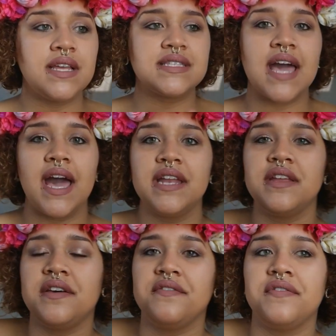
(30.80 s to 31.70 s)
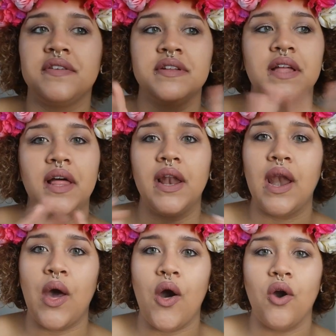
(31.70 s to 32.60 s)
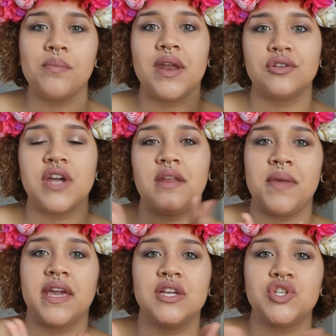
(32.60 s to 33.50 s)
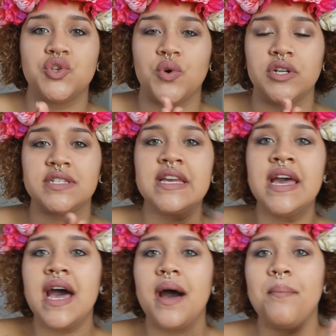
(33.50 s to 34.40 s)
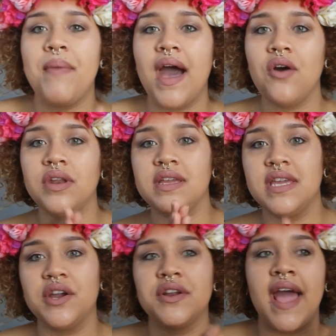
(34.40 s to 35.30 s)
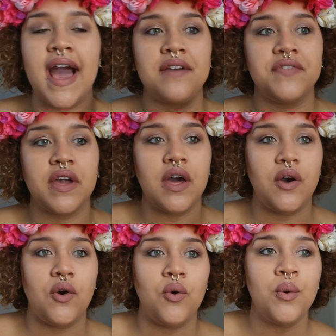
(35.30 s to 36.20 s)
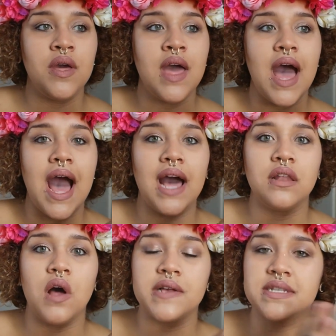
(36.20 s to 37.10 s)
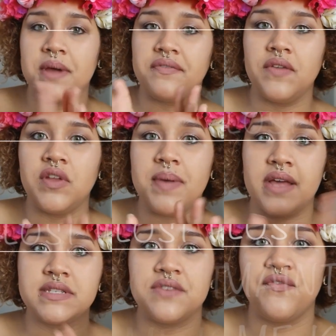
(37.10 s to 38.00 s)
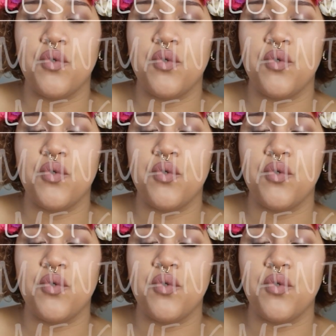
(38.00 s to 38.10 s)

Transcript: is kind of long, but I'll try to make it short. About 1.5 years ago, I lost about 50 pounds in